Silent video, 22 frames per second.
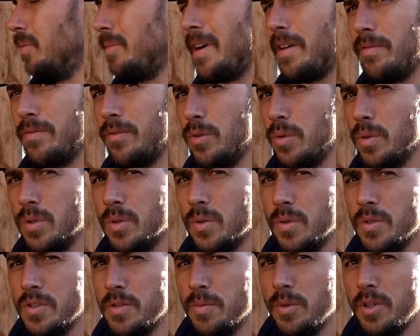about four
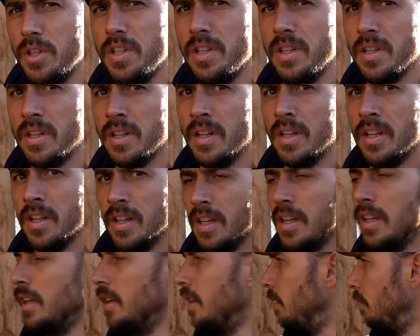cords of wood
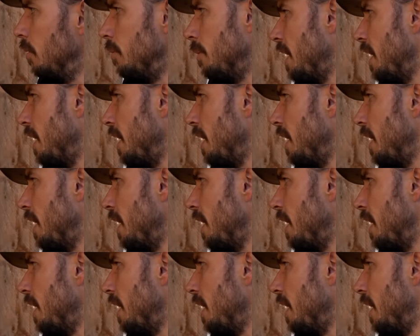and we